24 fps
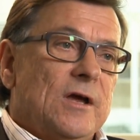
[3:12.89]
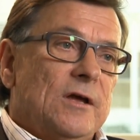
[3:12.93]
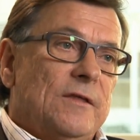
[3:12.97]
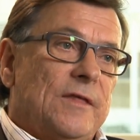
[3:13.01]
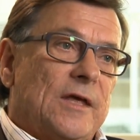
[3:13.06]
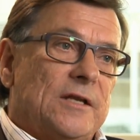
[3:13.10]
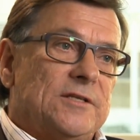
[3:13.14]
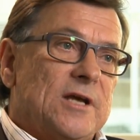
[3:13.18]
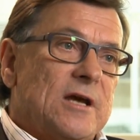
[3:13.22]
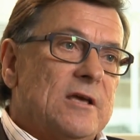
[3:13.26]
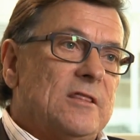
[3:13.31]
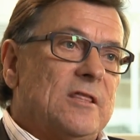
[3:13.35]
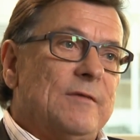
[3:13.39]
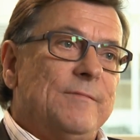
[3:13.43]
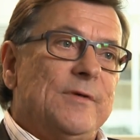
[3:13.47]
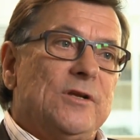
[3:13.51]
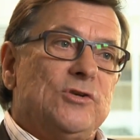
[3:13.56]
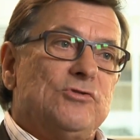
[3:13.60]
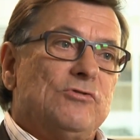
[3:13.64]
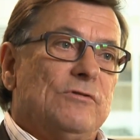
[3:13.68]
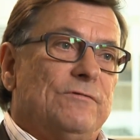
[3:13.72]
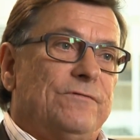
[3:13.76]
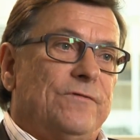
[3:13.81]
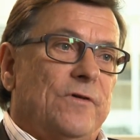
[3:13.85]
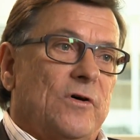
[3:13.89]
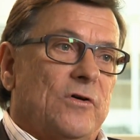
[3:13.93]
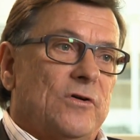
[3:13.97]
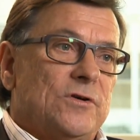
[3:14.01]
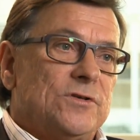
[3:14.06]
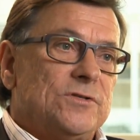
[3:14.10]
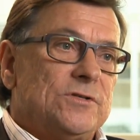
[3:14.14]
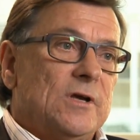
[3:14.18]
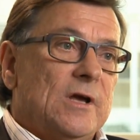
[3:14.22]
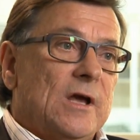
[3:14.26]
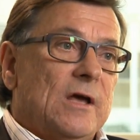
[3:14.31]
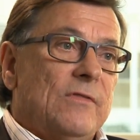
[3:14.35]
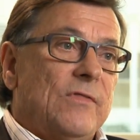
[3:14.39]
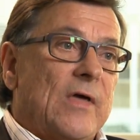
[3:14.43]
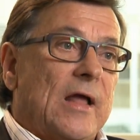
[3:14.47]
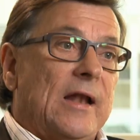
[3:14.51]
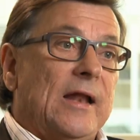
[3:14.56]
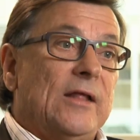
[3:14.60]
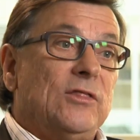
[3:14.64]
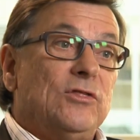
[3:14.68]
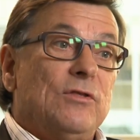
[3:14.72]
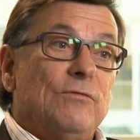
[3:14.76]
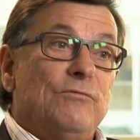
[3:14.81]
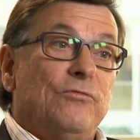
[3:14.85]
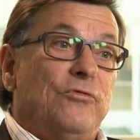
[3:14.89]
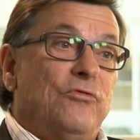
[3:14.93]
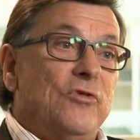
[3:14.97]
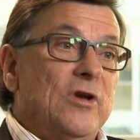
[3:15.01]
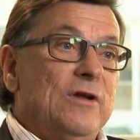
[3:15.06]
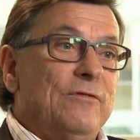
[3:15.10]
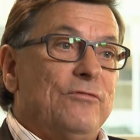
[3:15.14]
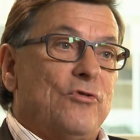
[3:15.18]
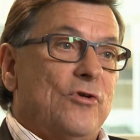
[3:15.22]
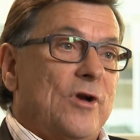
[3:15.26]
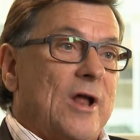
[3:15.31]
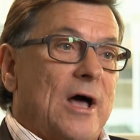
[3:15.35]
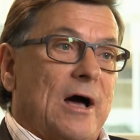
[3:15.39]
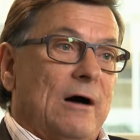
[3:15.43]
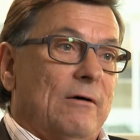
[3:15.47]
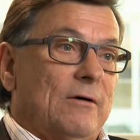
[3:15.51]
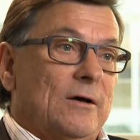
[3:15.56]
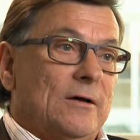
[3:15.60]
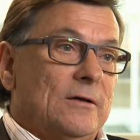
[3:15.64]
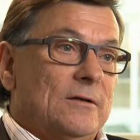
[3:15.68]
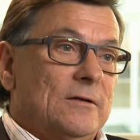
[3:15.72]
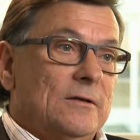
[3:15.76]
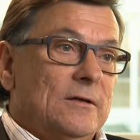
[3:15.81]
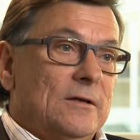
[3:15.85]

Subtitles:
They take them into a forest, they let them free for an hour.